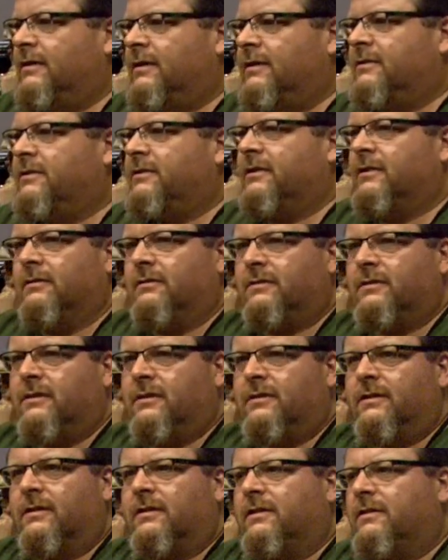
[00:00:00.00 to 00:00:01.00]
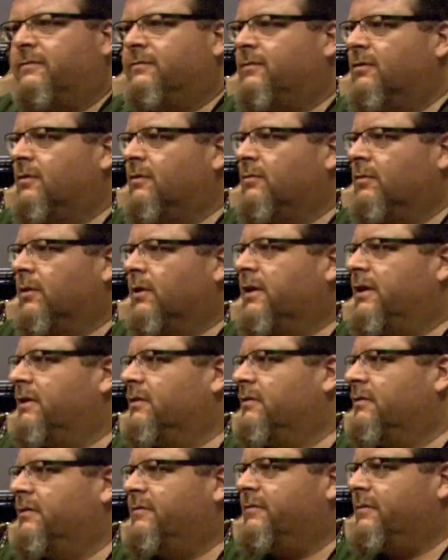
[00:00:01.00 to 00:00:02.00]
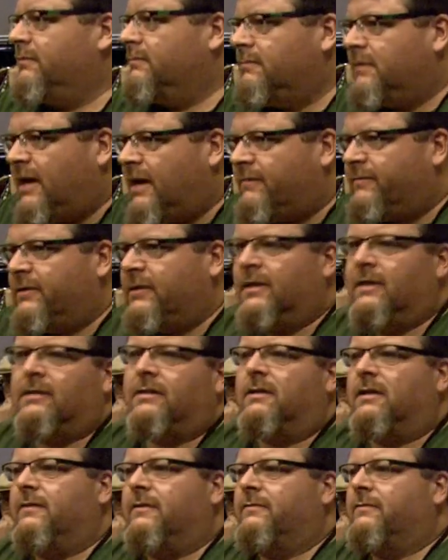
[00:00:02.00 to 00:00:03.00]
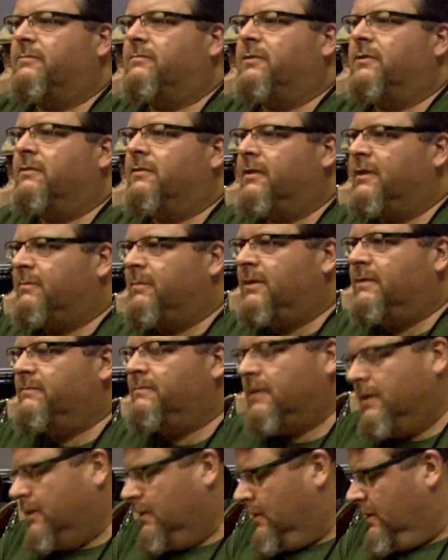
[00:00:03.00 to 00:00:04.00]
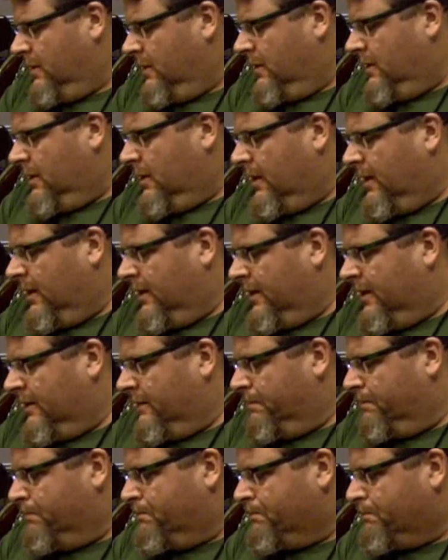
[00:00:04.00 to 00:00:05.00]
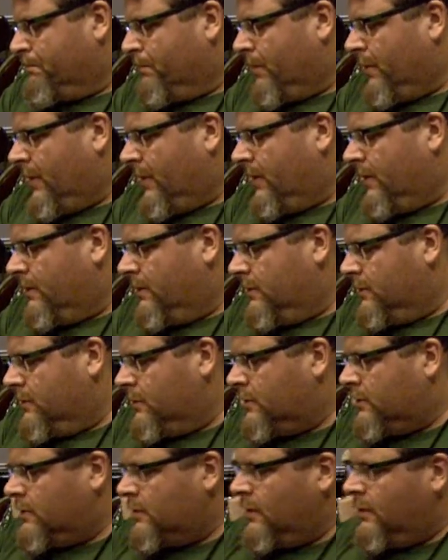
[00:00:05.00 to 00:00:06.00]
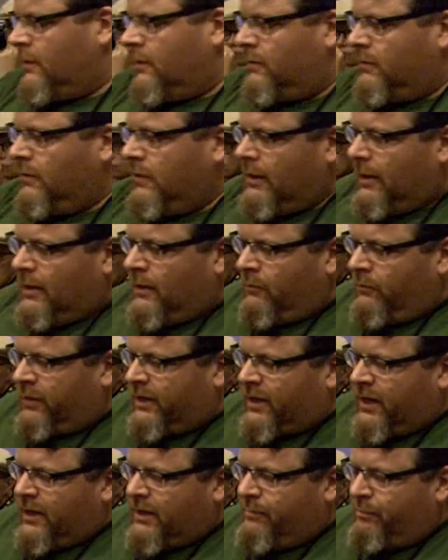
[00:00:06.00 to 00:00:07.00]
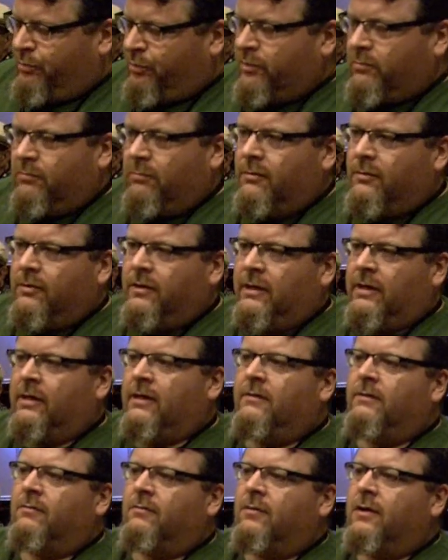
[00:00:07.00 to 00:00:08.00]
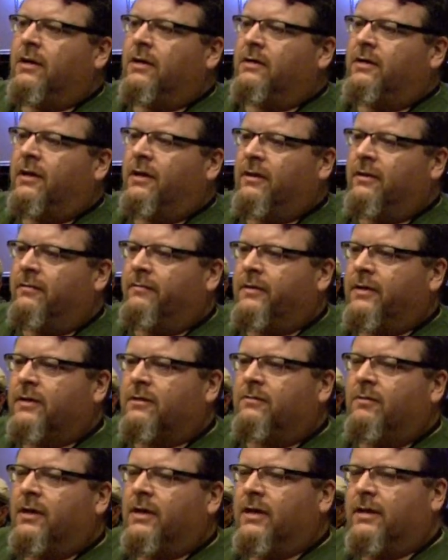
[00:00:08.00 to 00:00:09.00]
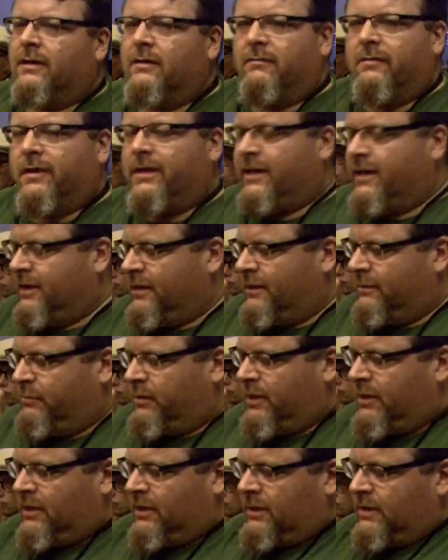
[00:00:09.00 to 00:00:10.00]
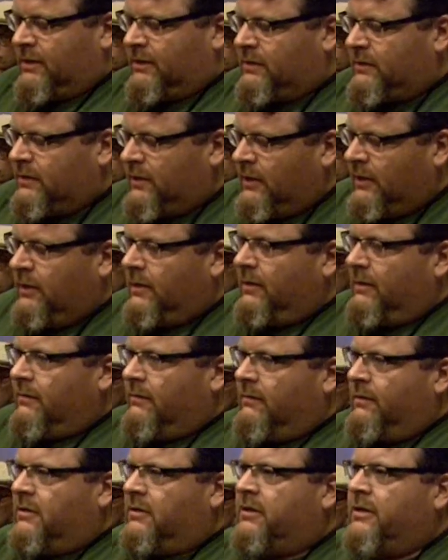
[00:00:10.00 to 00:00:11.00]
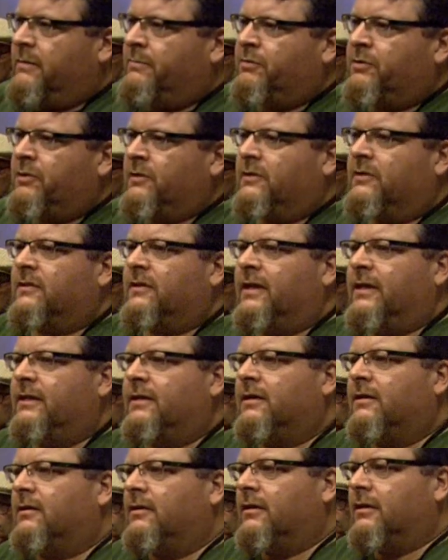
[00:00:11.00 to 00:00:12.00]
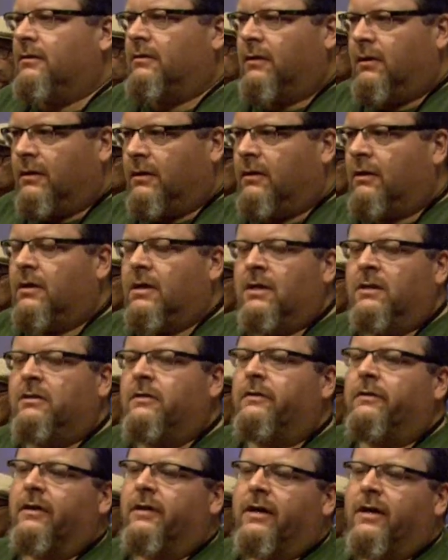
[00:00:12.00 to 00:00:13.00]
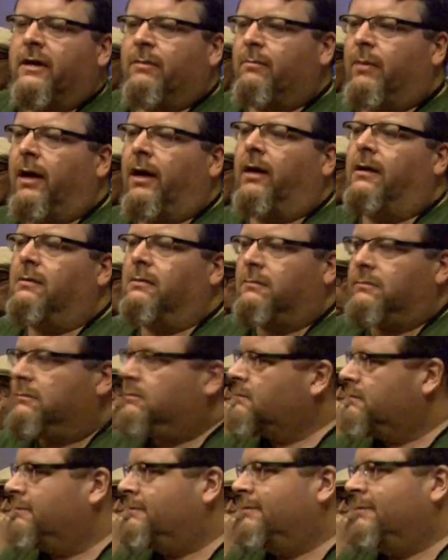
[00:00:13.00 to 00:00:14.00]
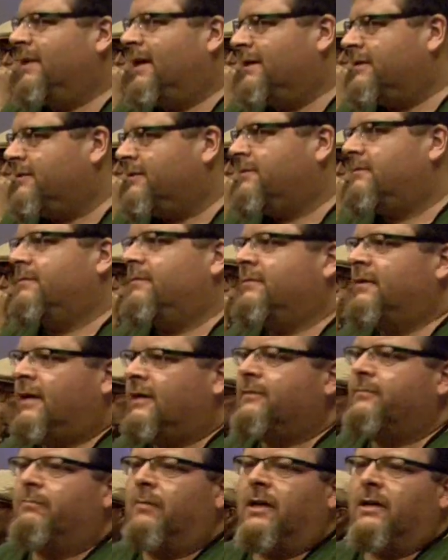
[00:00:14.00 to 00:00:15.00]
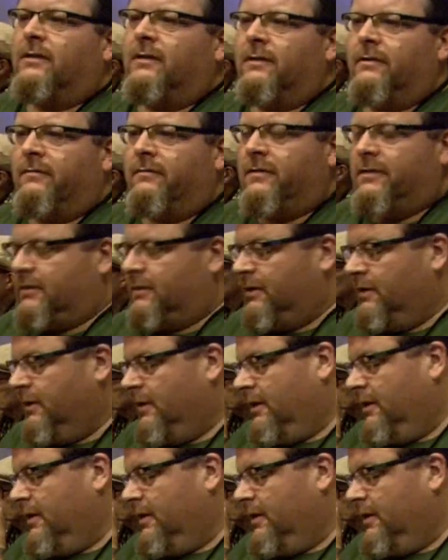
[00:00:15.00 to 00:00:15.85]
a single C64 working, or even half a dozen of them. You know what I mean? Um, so we kind of put any of the wear and tear on the VIC-20 that we can because the chips inside there are easier to come by. That's that's mainly the reason.